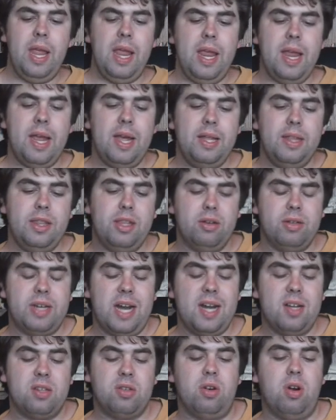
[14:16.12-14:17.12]
And their
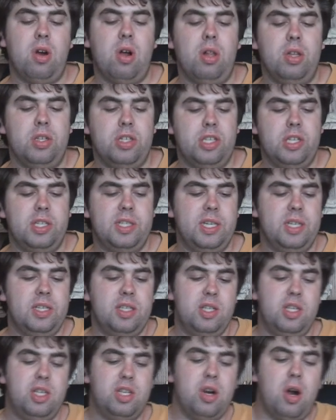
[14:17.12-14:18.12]
Dinosaur Hall is just,
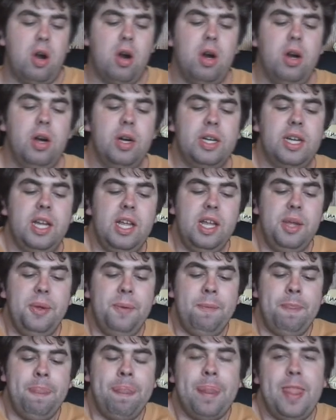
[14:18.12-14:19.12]
it's dark,
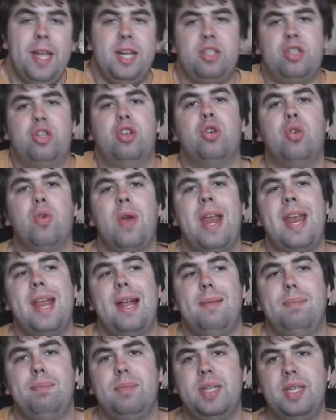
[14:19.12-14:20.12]
it's
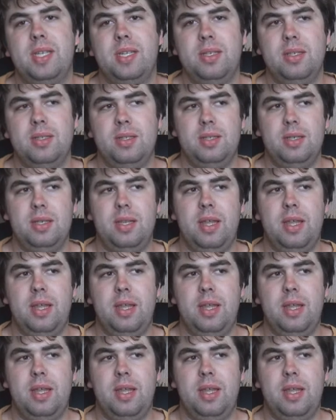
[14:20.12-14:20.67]
cramped.